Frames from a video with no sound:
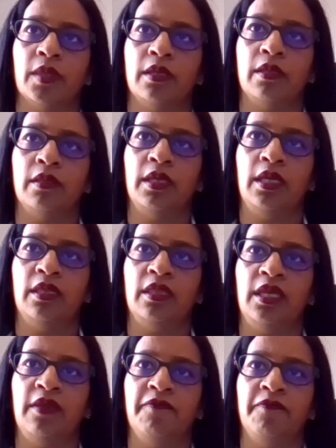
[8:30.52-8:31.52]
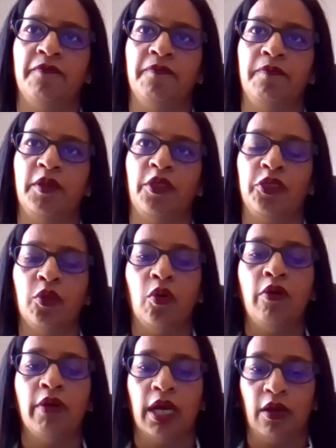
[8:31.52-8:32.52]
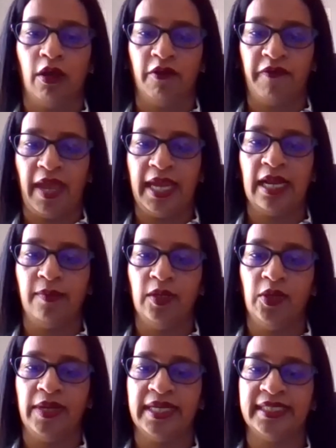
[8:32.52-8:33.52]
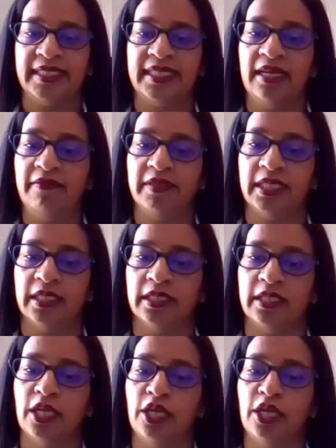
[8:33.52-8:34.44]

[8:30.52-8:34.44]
the plethora of AWS services